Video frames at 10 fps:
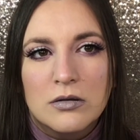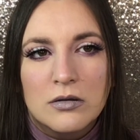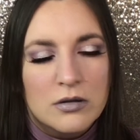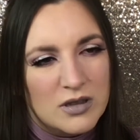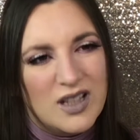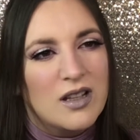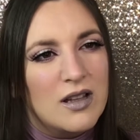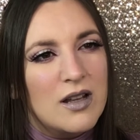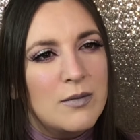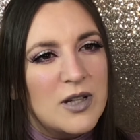Well, yeah, it
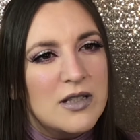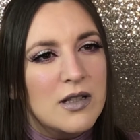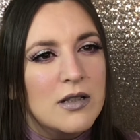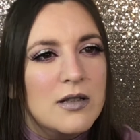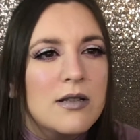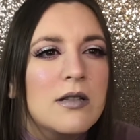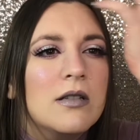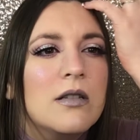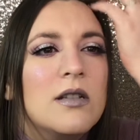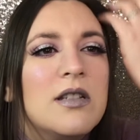kind of makes sense.
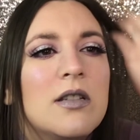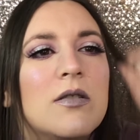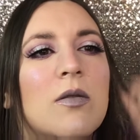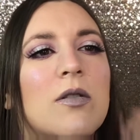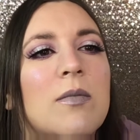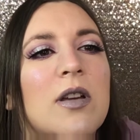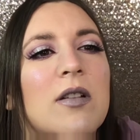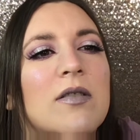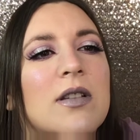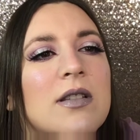It's just throwing me
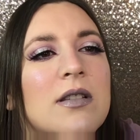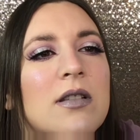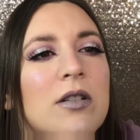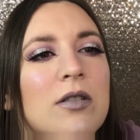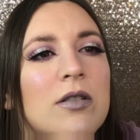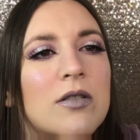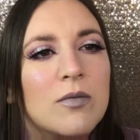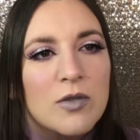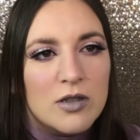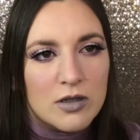off because it's under so
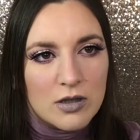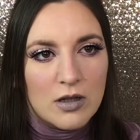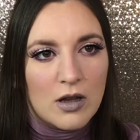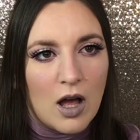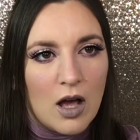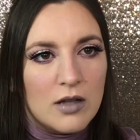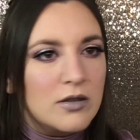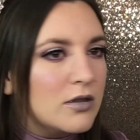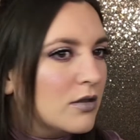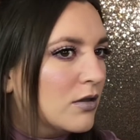much gloss.